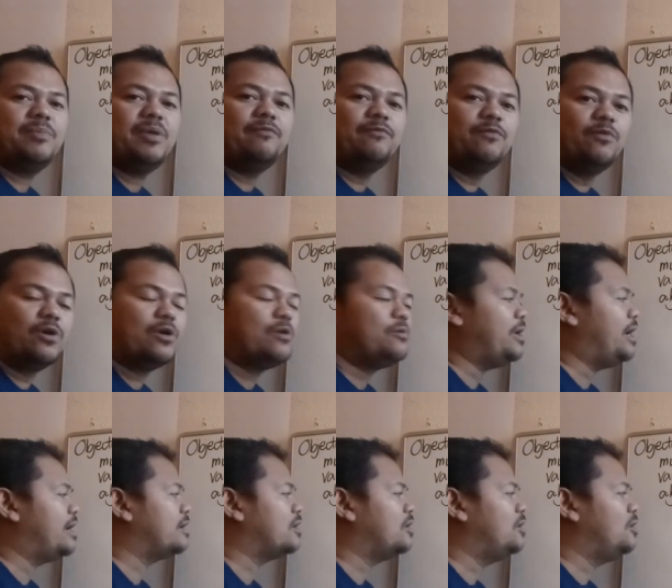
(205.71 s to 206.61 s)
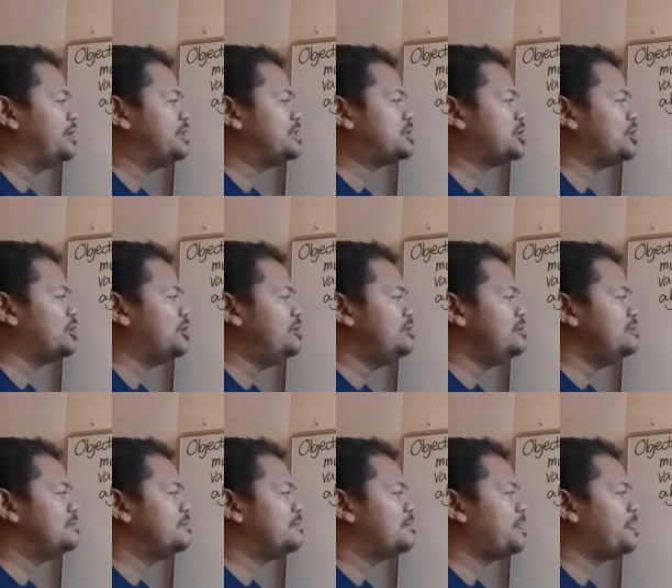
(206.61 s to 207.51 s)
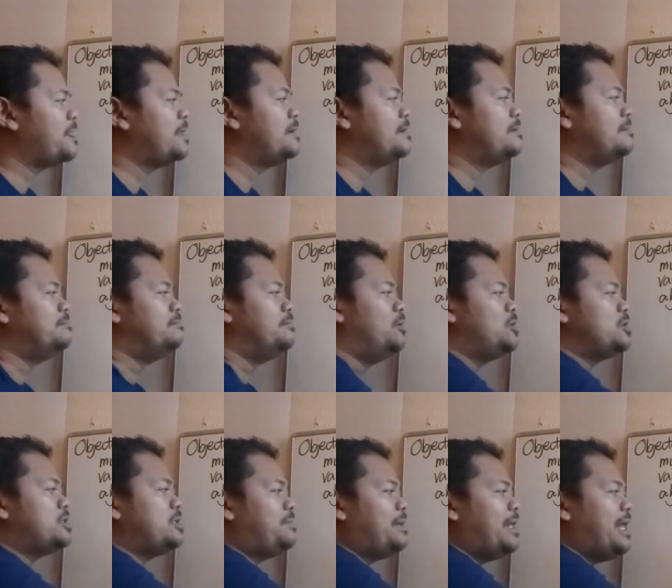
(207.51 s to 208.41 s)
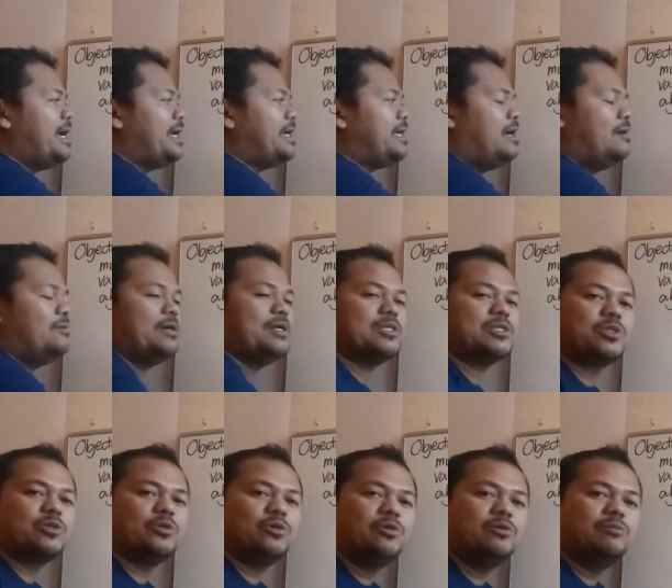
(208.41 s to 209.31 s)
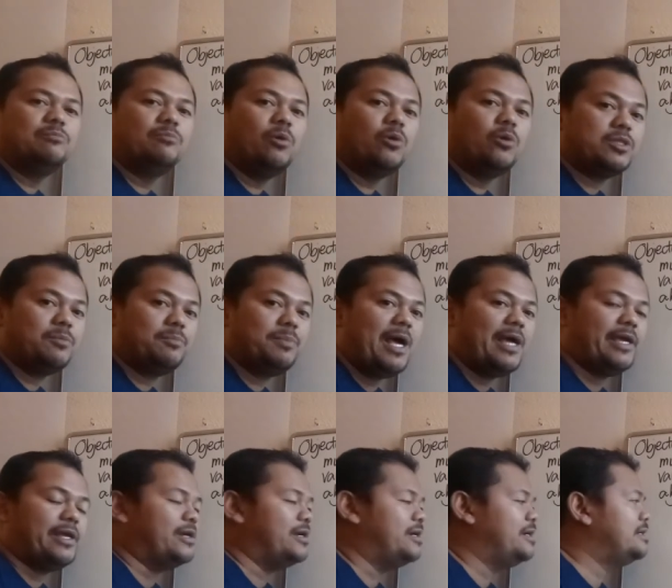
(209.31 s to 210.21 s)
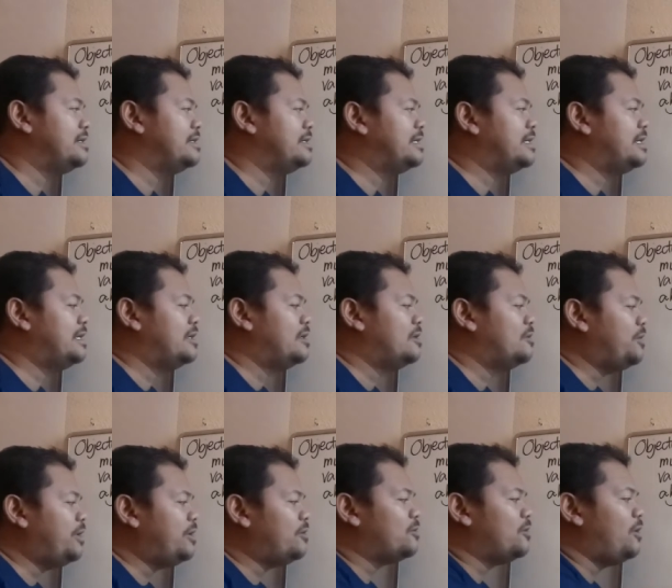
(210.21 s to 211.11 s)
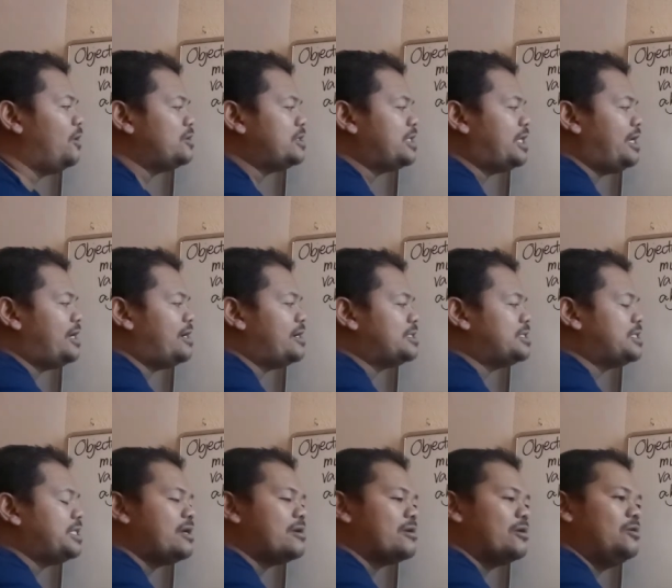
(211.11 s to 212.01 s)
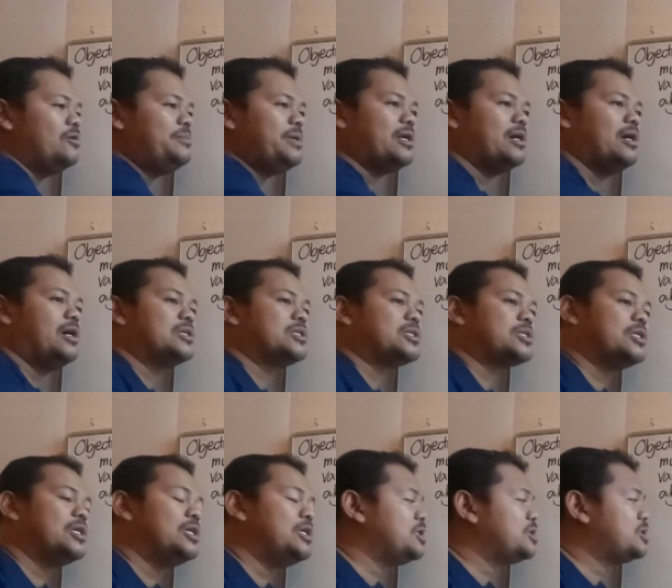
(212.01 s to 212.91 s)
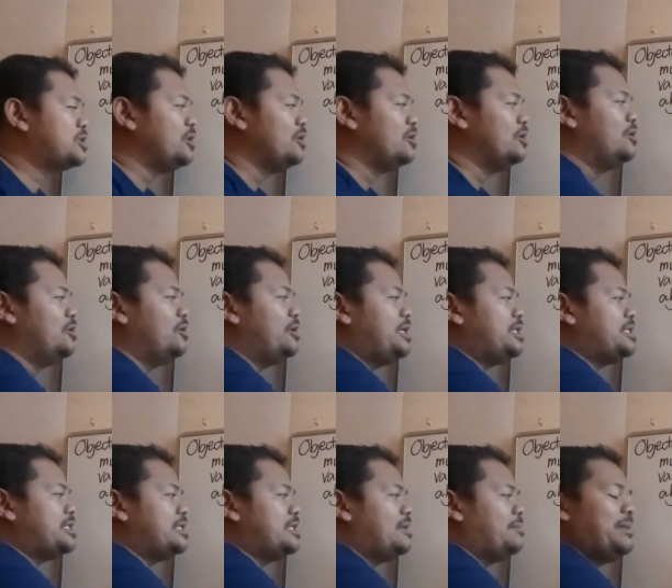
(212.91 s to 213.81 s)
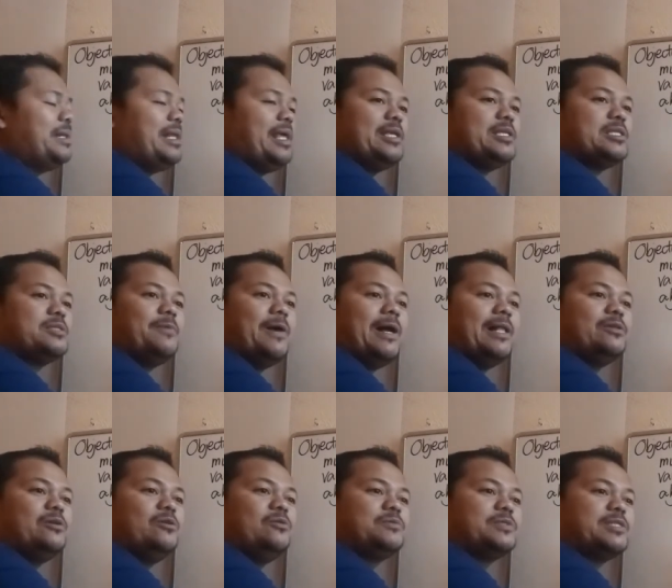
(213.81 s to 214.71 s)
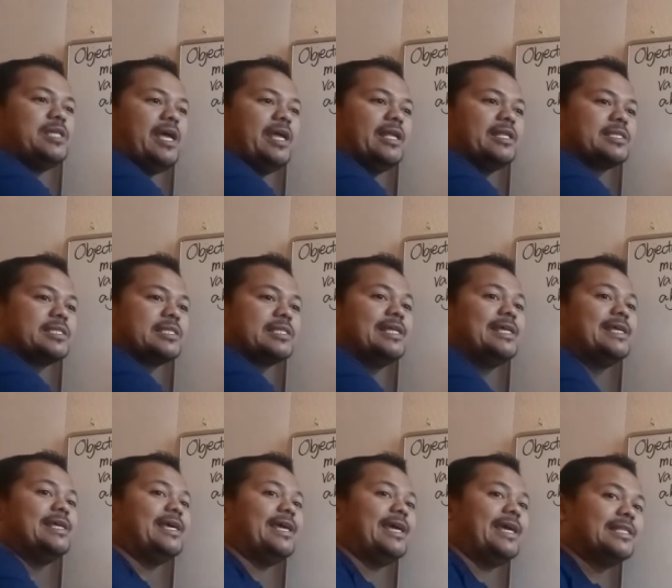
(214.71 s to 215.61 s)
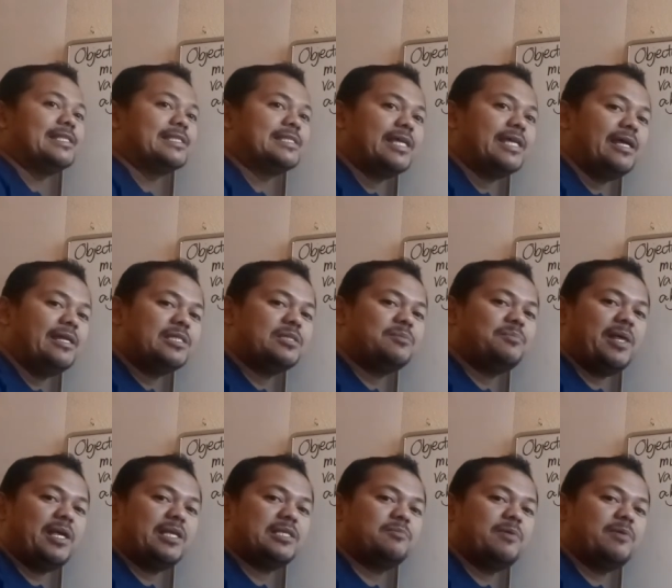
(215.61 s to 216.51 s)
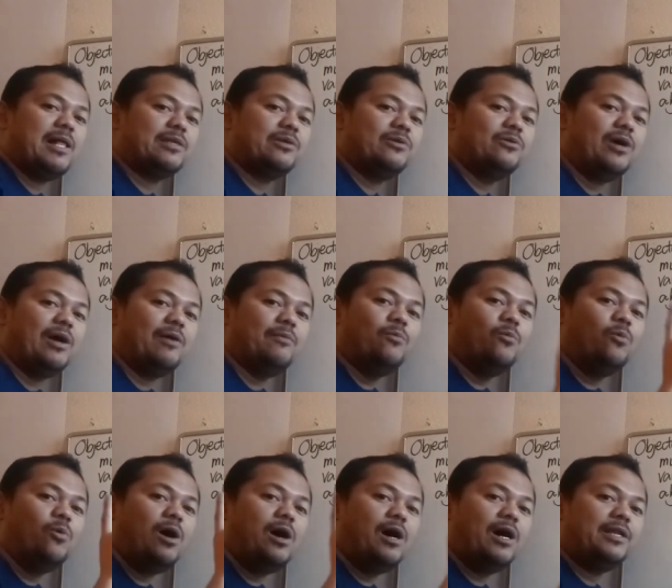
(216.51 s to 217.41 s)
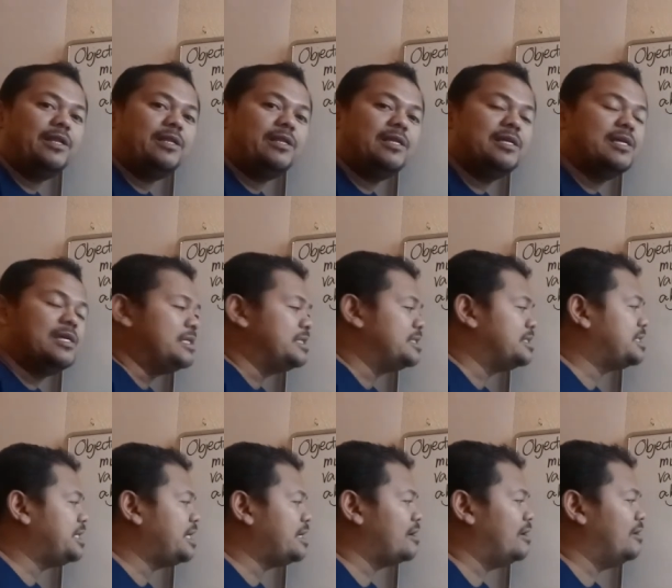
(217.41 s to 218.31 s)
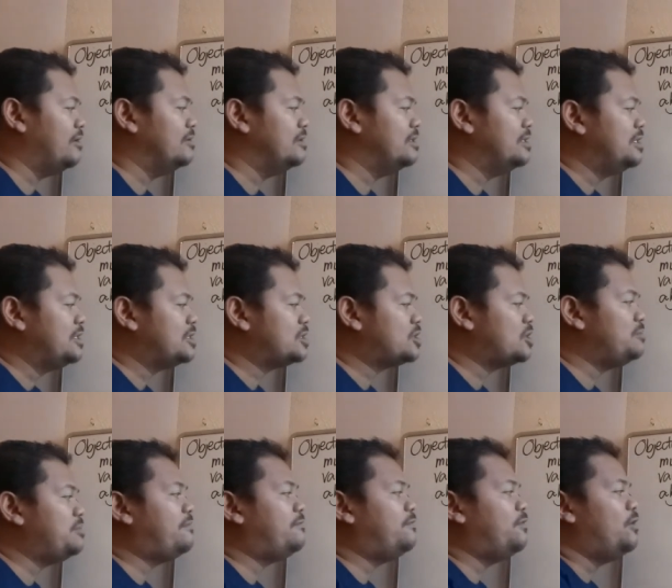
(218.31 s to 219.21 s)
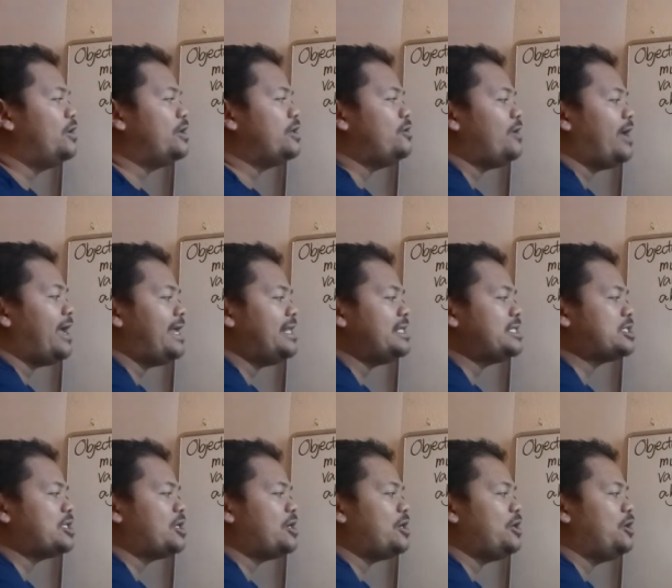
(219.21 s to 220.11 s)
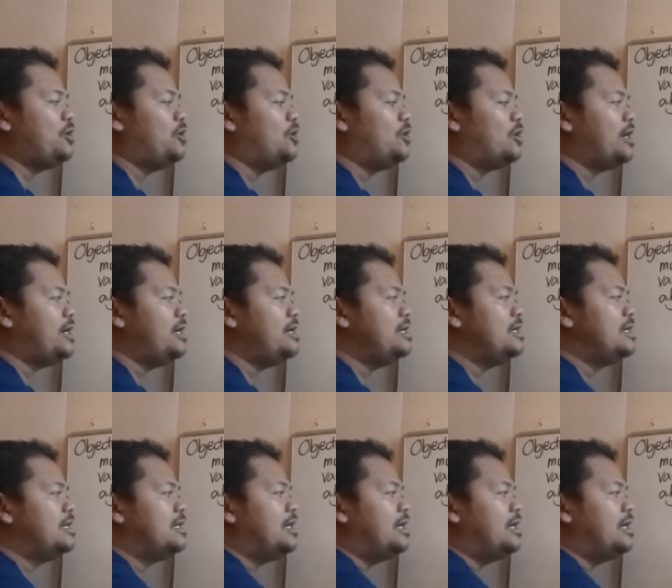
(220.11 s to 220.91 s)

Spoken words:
before we are going to multiply our 2 multiplier. We wrote here 0 because 2 is in the place value of tens, and tens place value have 1, 0. So before you answer your